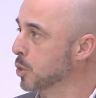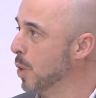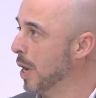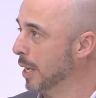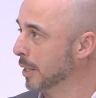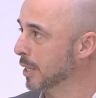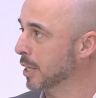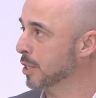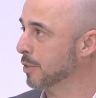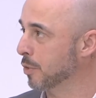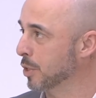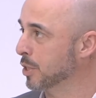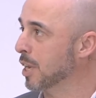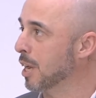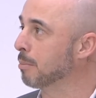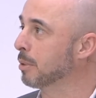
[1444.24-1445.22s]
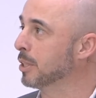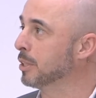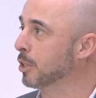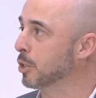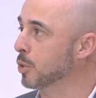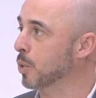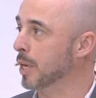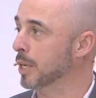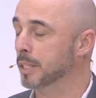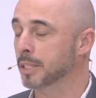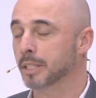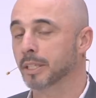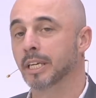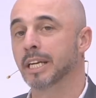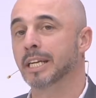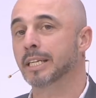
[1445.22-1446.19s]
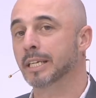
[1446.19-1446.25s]
UL tests, for example, in the US.
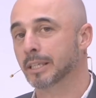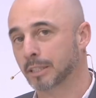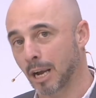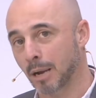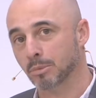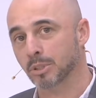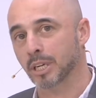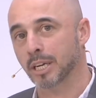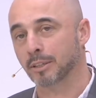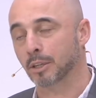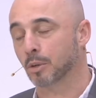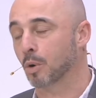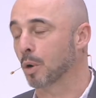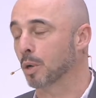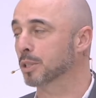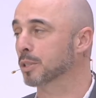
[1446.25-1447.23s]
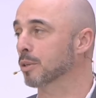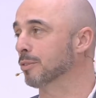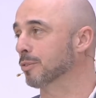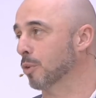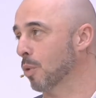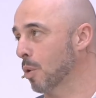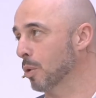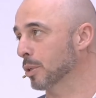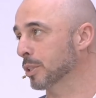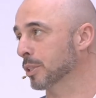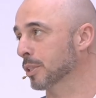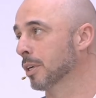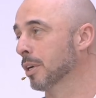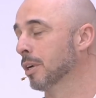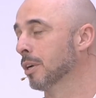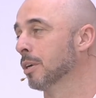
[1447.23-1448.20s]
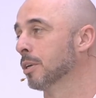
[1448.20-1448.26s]
It comes at the cost, of course.
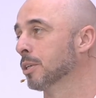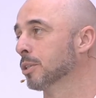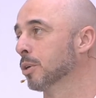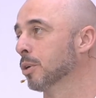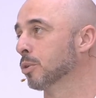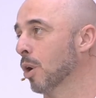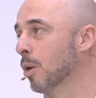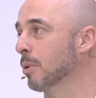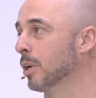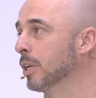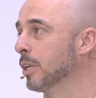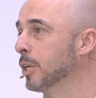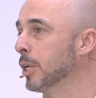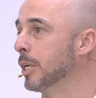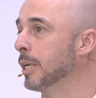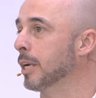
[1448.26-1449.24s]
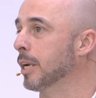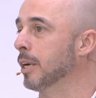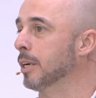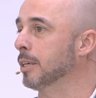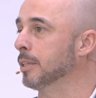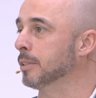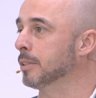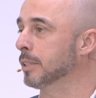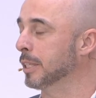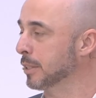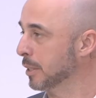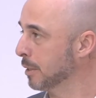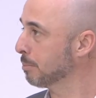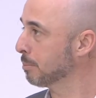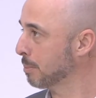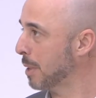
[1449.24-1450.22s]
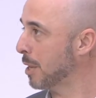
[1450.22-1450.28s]
So normally it's
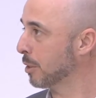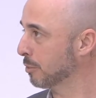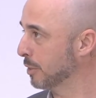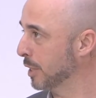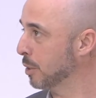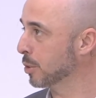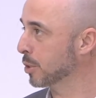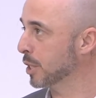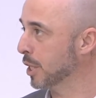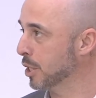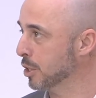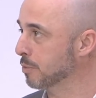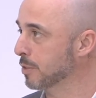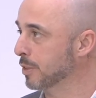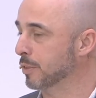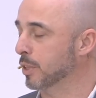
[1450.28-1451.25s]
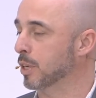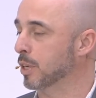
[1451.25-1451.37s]
a part of negotiations with the